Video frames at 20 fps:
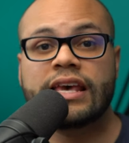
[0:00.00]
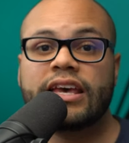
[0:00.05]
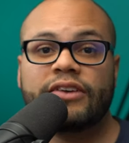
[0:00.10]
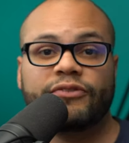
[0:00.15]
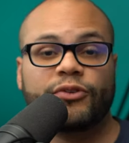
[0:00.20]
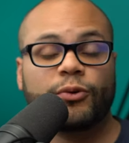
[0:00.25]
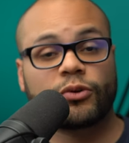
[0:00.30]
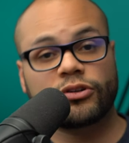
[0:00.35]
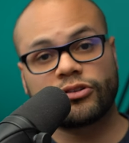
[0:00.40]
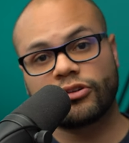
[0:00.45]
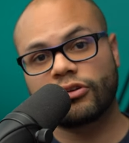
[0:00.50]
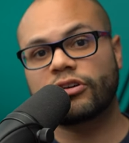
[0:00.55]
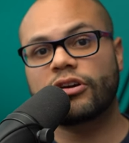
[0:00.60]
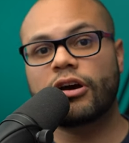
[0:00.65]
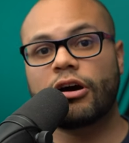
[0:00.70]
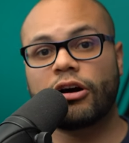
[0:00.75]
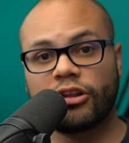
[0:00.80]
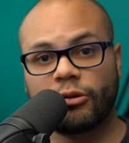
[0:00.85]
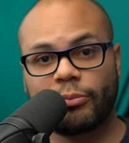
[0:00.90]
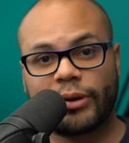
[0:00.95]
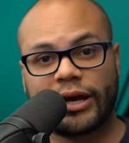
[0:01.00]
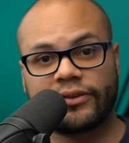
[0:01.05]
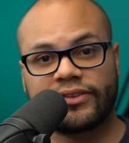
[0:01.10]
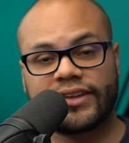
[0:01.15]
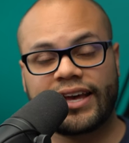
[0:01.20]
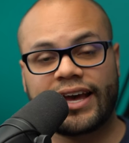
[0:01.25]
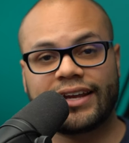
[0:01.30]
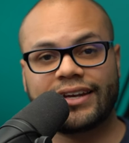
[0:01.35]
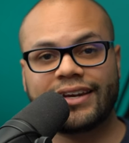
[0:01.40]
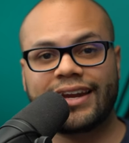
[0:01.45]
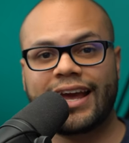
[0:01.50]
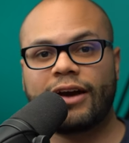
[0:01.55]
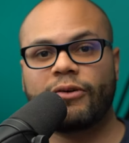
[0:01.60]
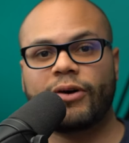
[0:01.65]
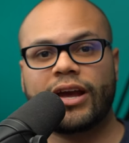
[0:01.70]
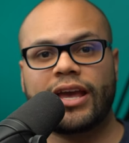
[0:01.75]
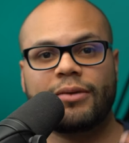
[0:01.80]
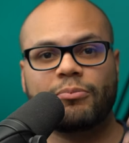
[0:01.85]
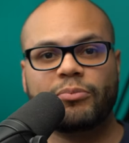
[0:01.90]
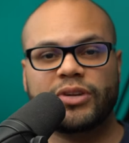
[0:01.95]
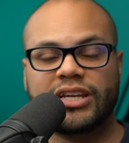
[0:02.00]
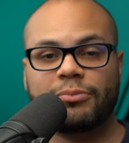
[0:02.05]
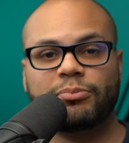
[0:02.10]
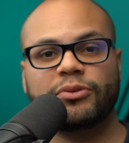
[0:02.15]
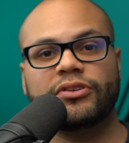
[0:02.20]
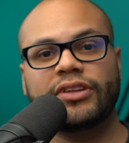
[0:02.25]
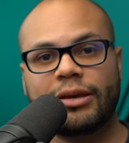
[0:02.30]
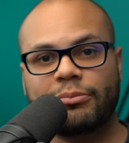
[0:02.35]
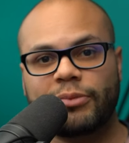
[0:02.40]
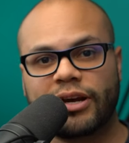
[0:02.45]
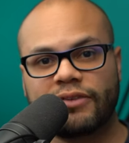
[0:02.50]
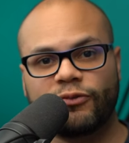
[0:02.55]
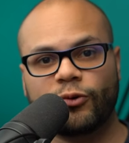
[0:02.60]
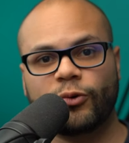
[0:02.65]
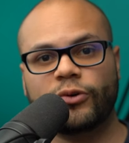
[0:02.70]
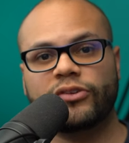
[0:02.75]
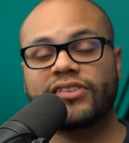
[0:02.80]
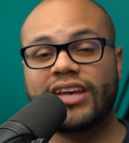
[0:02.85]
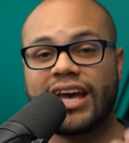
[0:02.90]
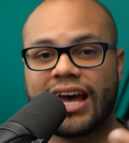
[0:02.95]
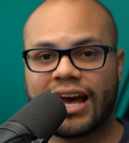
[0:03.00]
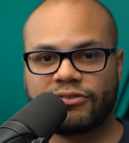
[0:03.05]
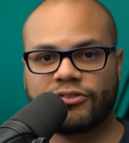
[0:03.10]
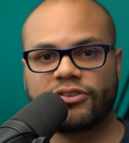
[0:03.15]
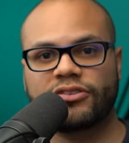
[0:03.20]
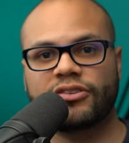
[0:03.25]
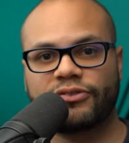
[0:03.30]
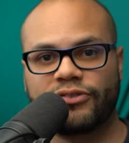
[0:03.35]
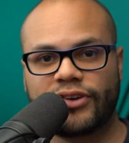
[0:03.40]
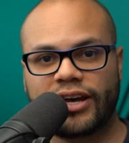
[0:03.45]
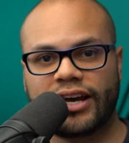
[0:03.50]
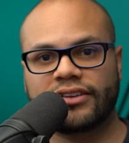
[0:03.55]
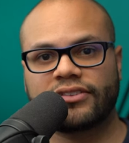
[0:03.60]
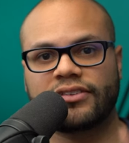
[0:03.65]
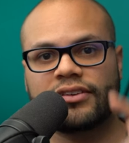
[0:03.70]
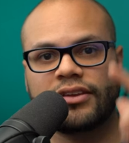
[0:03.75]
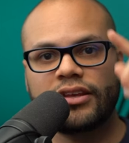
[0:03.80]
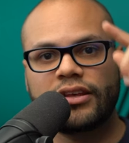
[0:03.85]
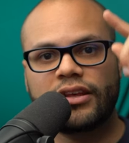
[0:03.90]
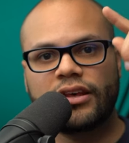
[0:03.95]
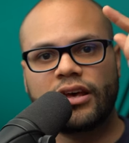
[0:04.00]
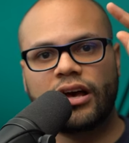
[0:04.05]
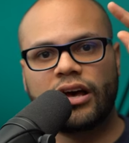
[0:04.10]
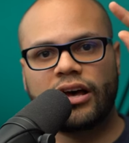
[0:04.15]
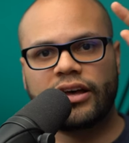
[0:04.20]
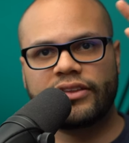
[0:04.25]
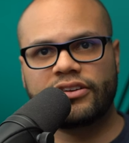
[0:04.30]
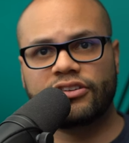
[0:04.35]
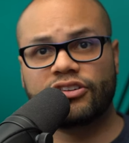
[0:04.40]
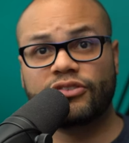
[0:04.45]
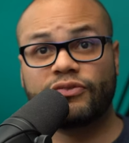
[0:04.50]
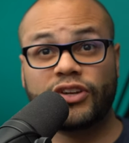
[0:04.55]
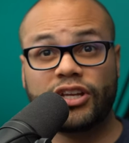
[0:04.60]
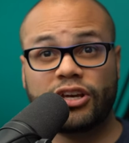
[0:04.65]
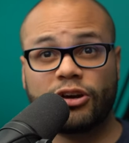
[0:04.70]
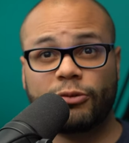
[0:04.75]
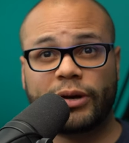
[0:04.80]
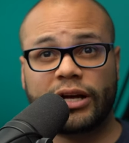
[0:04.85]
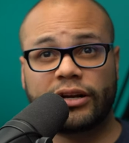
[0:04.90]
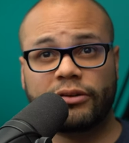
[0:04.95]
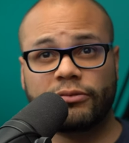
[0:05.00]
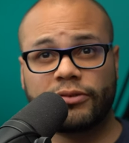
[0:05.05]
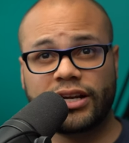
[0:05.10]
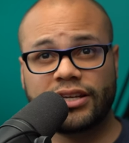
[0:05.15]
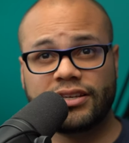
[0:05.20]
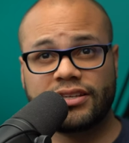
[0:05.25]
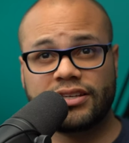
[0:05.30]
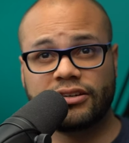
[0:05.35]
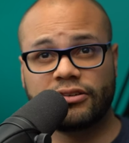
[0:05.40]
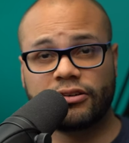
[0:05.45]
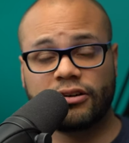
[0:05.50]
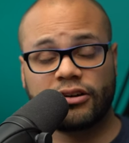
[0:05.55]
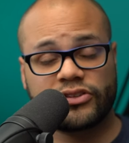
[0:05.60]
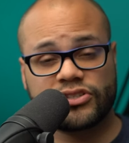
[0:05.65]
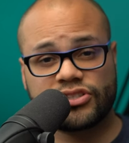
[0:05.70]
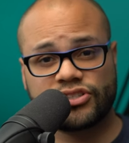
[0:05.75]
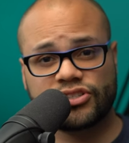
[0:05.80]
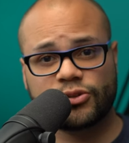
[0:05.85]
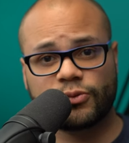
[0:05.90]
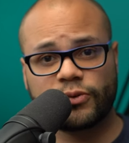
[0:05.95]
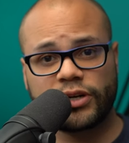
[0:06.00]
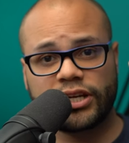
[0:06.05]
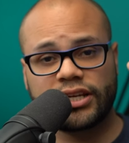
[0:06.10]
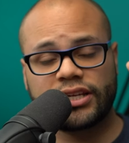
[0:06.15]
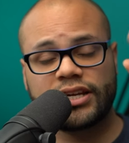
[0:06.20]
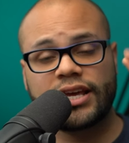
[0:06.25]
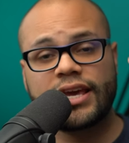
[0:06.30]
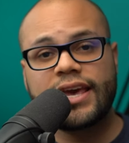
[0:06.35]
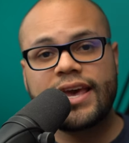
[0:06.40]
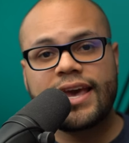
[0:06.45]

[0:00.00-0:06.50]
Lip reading: If you want to learn all about that and how I manipulate my voice after the fact, there's a video about it right here on the screen.